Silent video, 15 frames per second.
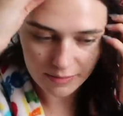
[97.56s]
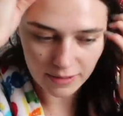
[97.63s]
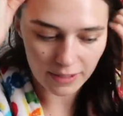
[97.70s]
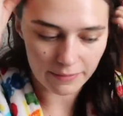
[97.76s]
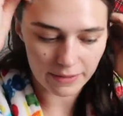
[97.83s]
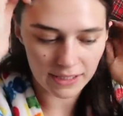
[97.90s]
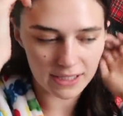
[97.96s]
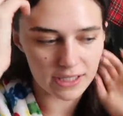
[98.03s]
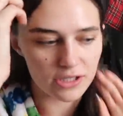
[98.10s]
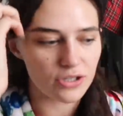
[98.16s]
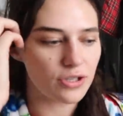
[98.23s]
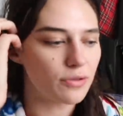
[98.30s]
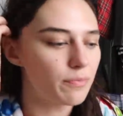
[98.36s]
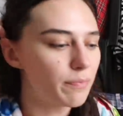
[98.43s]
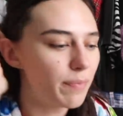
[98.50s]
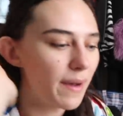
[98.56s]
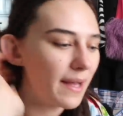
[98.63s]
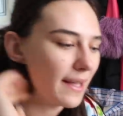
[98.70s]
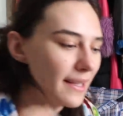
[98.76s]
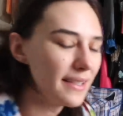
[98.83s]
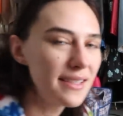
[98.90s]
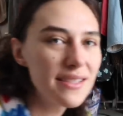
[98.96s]
becoming an issue,
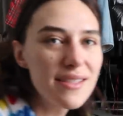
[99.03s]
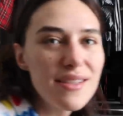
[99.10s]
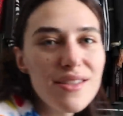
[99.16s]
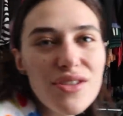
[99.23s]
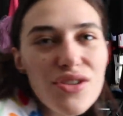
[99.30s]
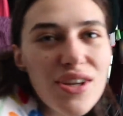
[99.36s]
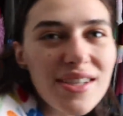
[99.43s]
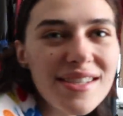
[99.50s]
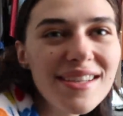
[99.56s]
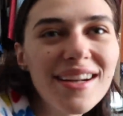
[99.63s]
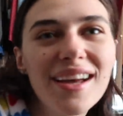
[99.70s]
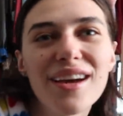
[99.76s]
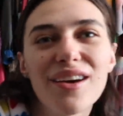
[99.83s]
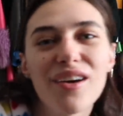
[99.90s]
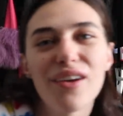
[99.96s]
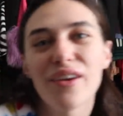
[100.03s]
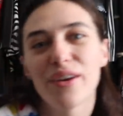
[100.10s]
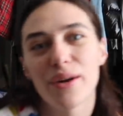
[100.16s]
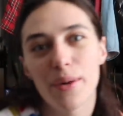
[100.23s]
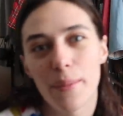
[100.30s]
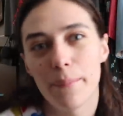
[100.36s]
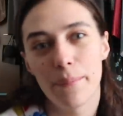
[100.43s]
but since Jesse and I
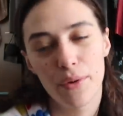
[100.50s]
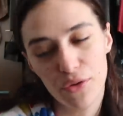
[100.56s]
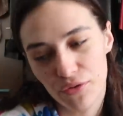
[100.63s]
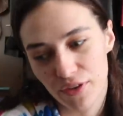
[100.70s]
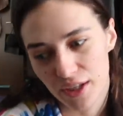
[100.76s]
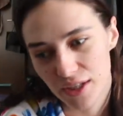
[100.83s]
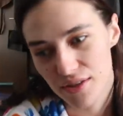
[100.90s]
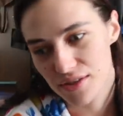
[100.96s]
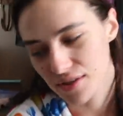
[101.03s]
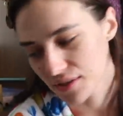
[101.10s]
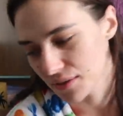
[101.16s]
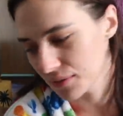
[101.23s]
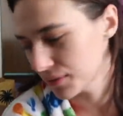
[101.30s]
are moving soon,